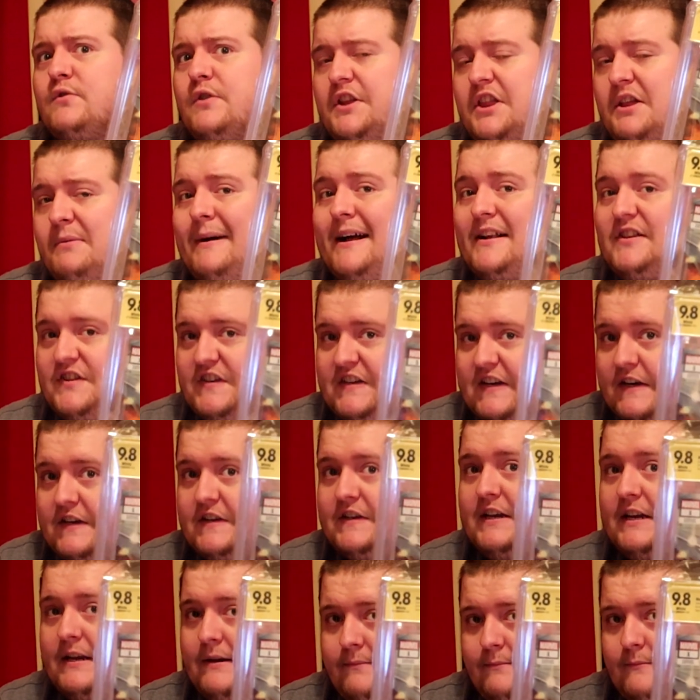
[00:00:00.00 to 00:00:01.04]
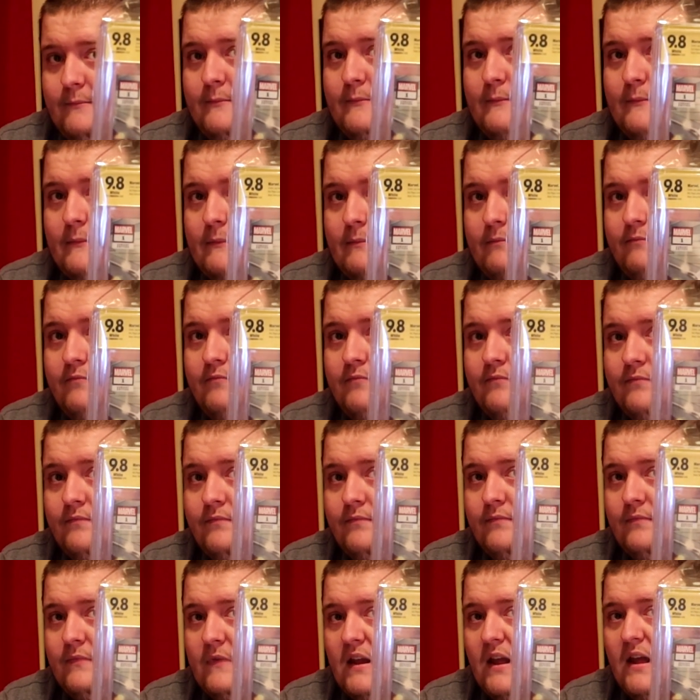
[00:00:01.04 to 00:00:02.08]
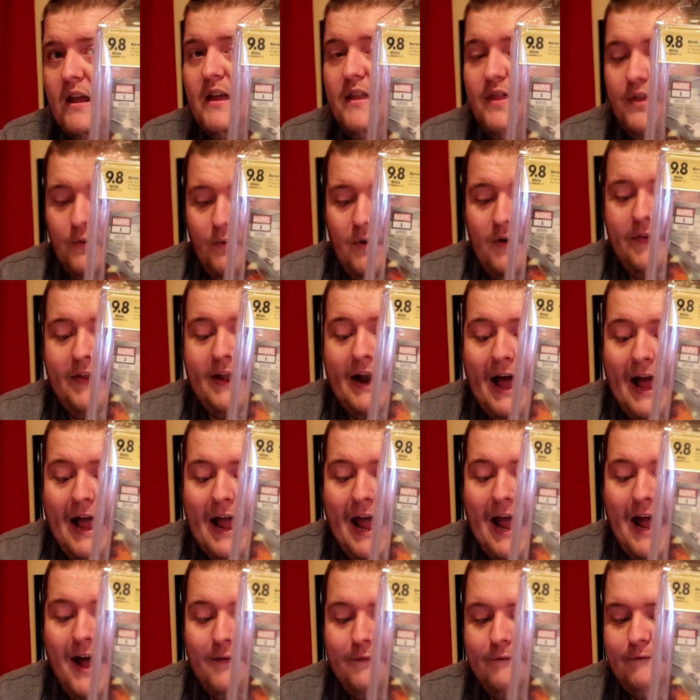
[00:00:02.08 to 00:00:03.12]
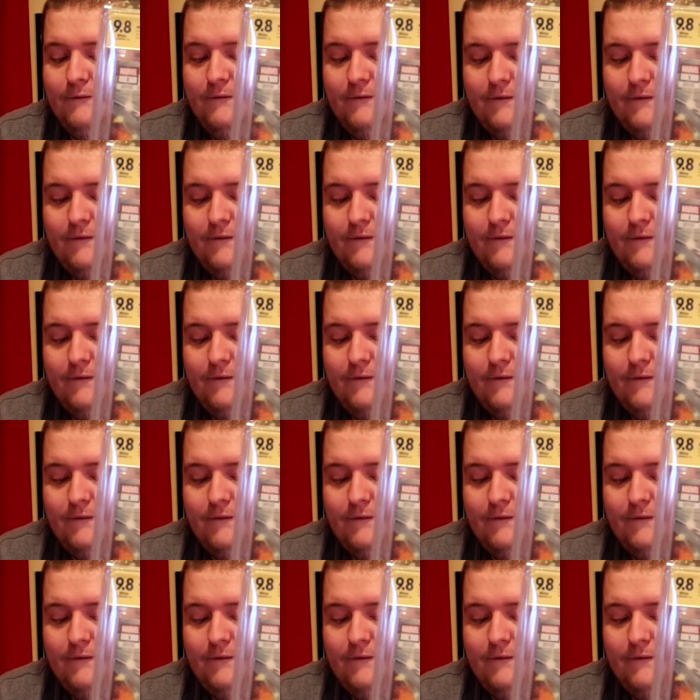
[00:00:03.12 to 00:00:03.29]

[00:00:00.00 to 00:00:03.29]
worth about $60. The one that I have,